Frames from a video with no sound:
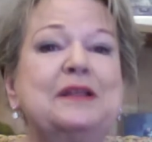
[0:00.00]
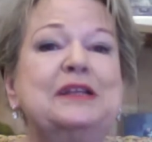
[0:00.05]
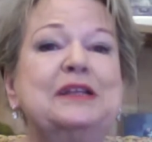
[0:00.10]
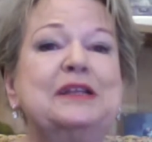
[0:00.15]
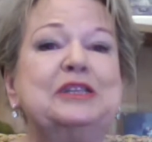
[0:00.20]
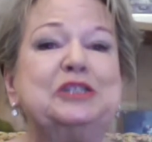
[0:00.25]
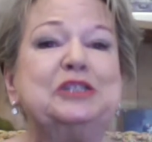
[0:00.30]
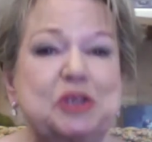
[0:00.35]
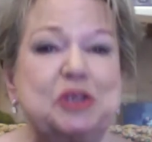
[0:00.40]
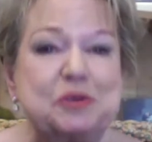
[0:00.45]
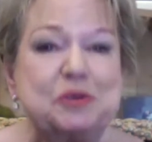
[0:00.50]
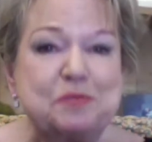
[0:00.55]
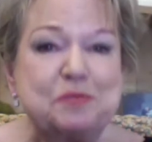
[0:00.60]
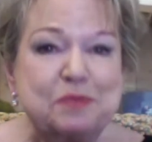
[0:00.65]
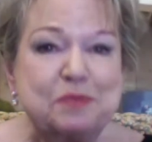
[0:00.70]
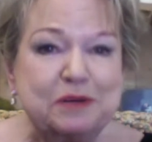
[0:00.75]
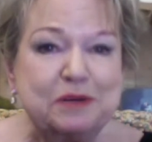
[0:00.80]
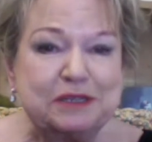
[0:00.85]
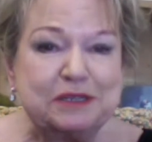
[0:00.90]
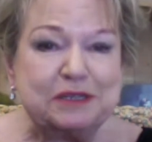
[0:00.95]
they're making even
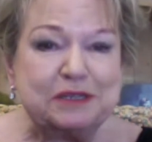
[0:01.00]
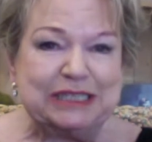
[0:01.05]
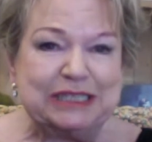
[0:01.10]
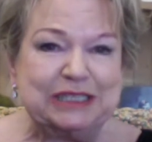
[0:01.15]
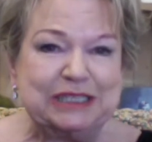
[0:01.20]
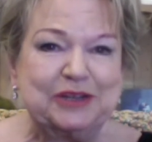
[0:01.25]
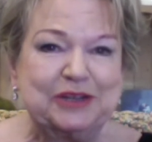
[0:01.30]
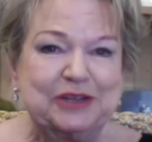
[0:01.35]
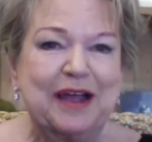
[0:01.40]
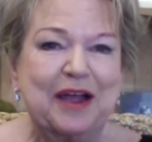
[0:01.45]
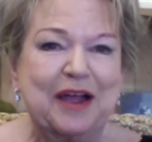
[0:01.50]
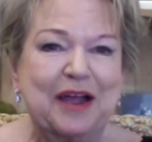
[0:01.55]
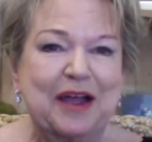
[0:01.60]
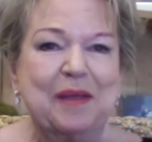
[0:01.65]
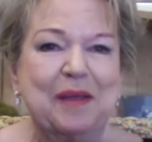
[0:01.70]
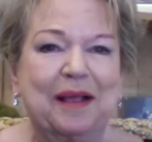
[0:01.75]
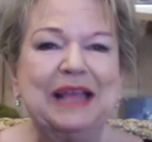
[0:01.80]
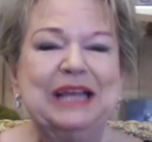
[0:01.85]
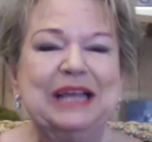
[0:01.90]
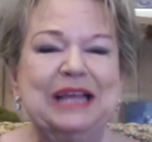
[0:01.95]
more money
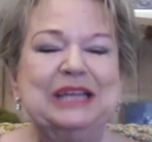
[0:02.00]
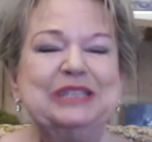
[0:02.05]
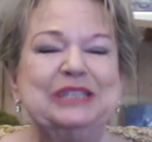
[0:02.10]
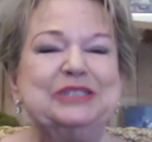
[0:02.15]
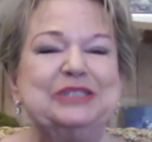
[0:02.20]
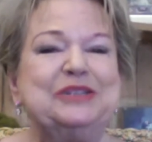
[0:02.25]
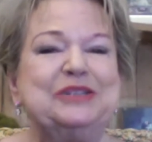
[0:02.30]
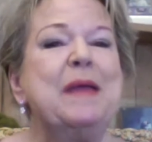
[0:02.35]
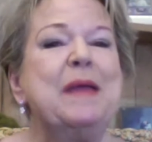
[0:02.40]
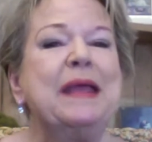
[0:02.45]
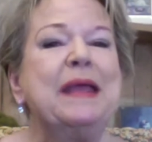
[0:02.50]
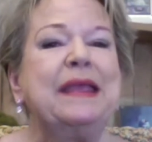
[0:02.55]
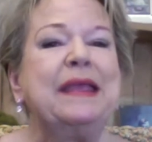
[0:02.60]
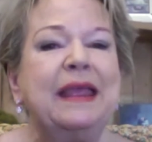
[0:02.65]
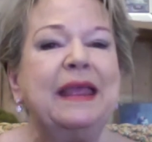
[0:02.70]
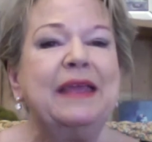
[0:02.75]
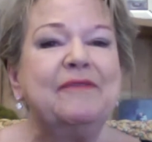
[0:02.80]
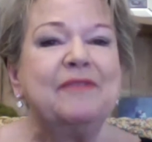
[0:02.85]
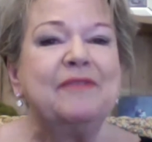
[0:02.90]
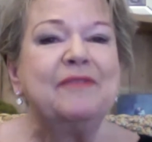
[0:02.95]
and you're getting
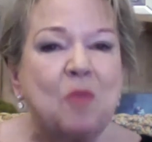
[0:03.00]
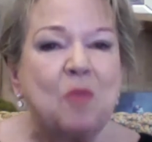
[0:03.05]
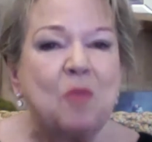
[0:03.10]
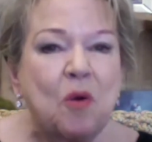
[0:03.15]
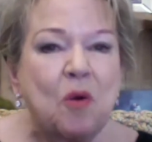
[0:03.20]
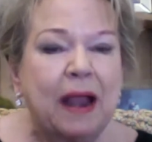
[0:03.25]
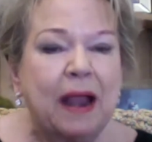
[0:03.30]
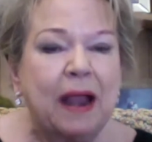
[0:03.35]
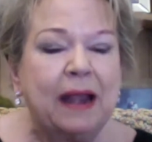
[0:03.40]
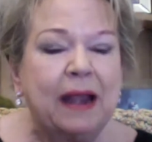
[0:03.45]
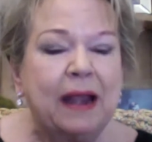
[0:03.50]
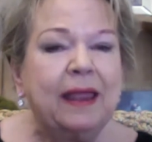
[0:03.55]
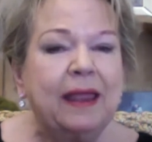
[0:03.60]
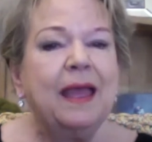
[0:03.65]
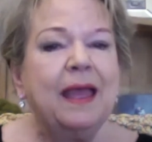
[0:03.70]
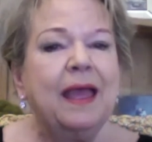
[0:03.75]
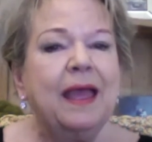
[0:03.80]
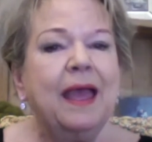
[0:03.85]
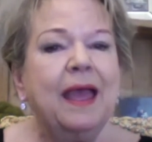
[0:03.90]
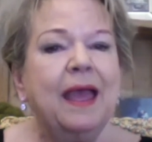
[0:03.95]
fatter at the same time.
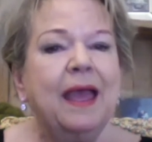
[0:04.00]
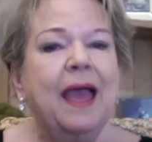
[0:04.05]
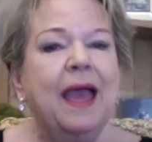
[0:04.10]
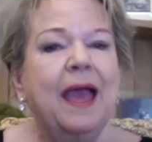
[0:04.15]
No.